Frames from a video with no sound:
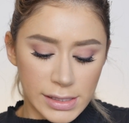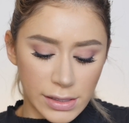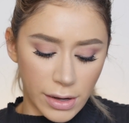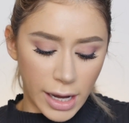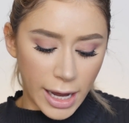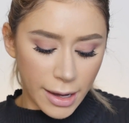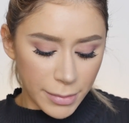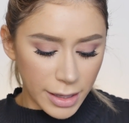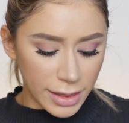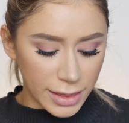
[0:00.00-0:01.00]
So
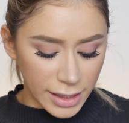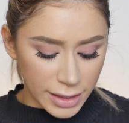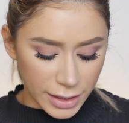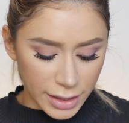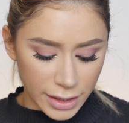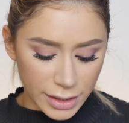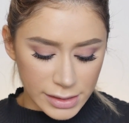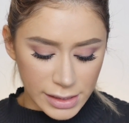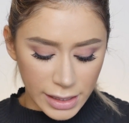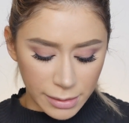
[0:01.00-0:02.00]
I'm
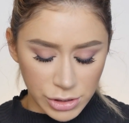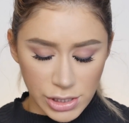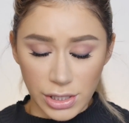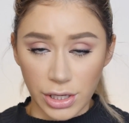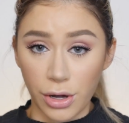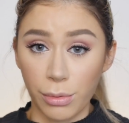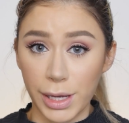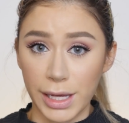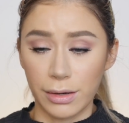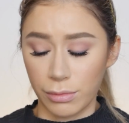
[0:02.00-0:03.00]
thinking today I'm just going to
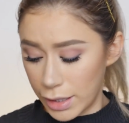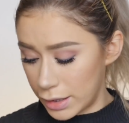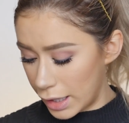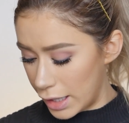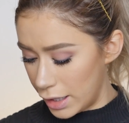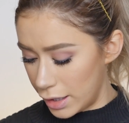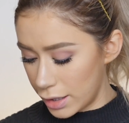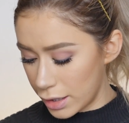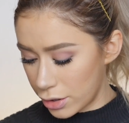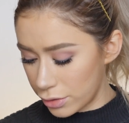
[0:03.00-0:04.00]
go in with
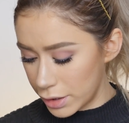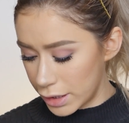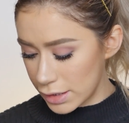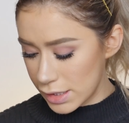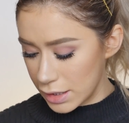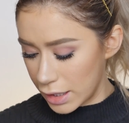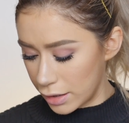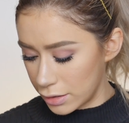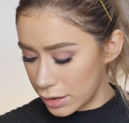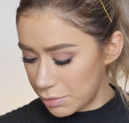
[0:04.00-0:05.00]
a Korean
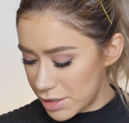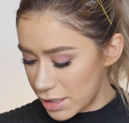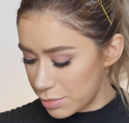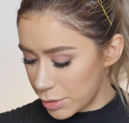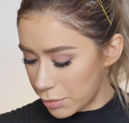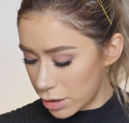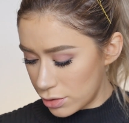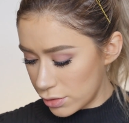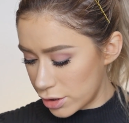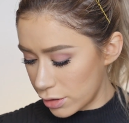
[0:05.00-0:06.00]
style lip tint, but I'm
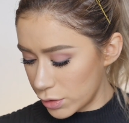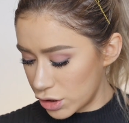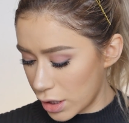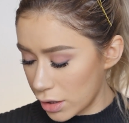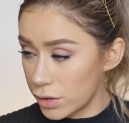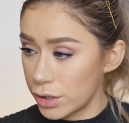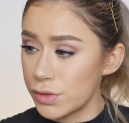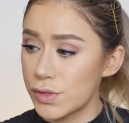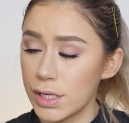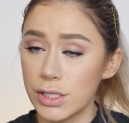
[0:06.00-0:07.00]
not too sure which color to
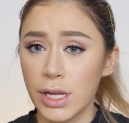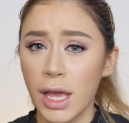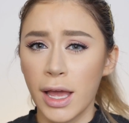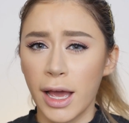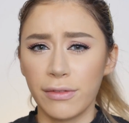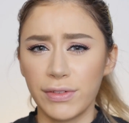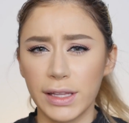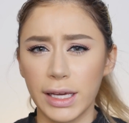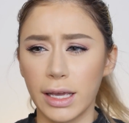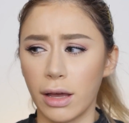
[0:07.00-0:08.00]
use because I
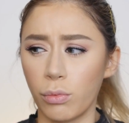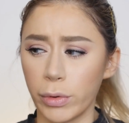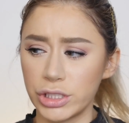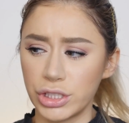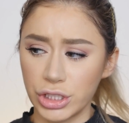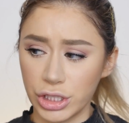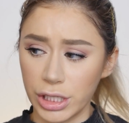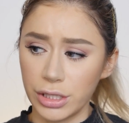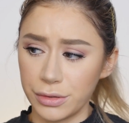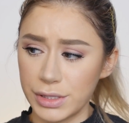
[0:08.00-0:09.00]
feel like what
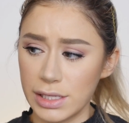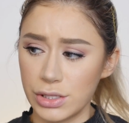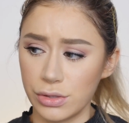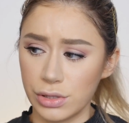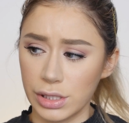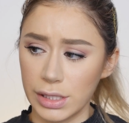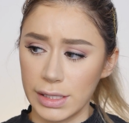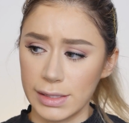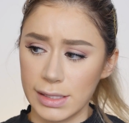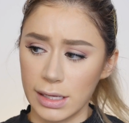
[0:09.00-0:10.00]
she uses
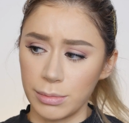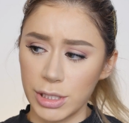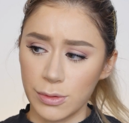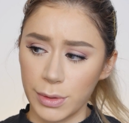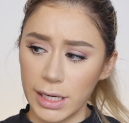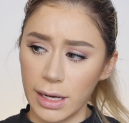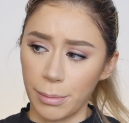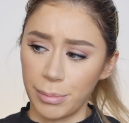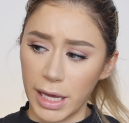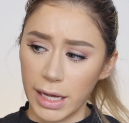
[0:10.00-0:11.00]
usually is in between
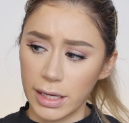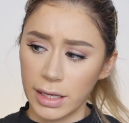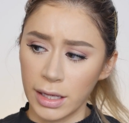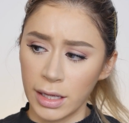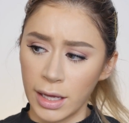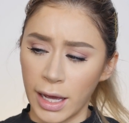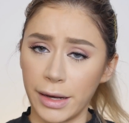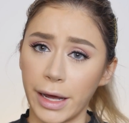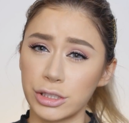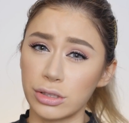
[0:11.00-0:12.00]

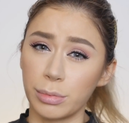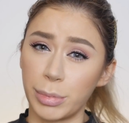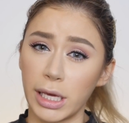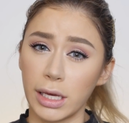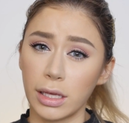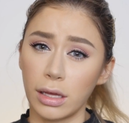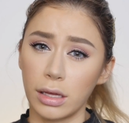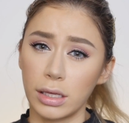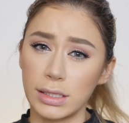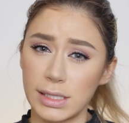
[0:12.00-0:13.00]
a natural pink
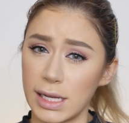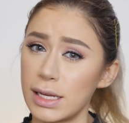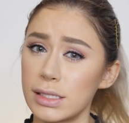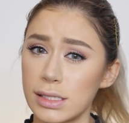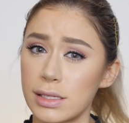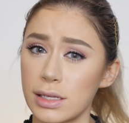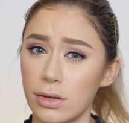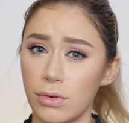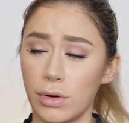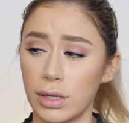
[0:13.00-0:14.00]
tint
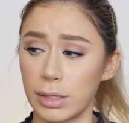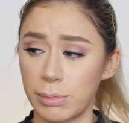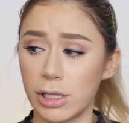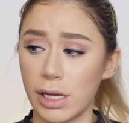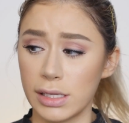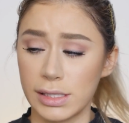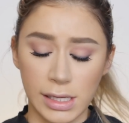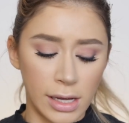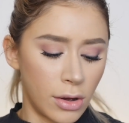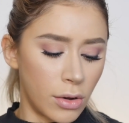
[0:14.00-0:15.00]
or lip
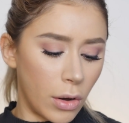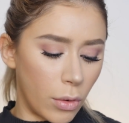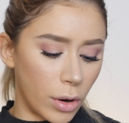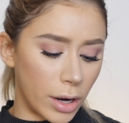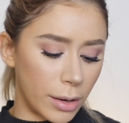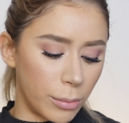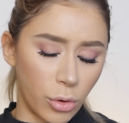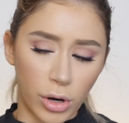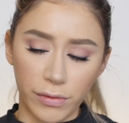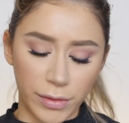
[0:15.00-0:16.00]
gloss, or
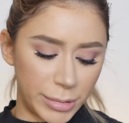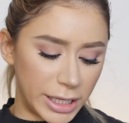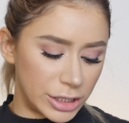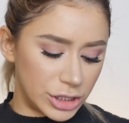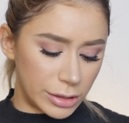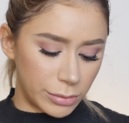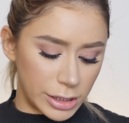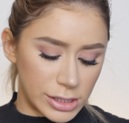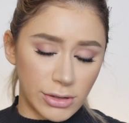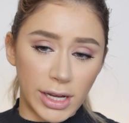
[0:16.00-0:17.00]
more of a peachy
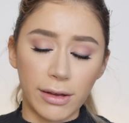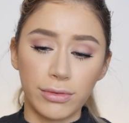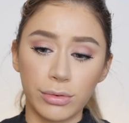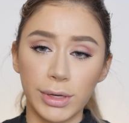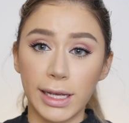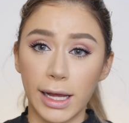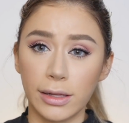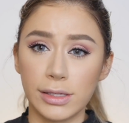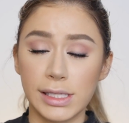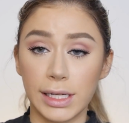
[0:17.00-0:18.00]
one. So I have 3
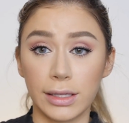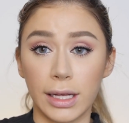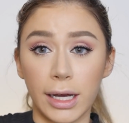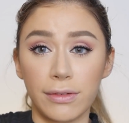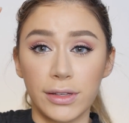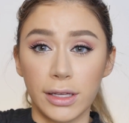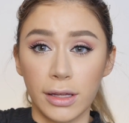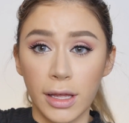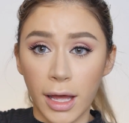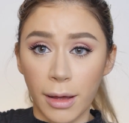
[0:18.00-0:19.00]
colors here that I
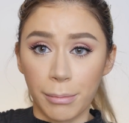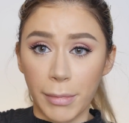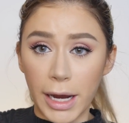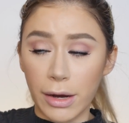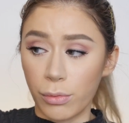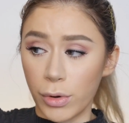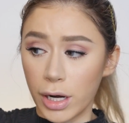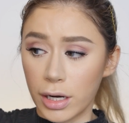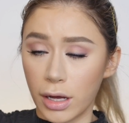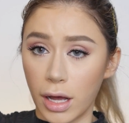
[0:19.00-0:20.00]
feel might
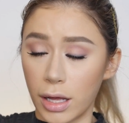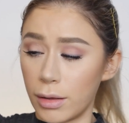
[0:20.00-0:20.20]
work.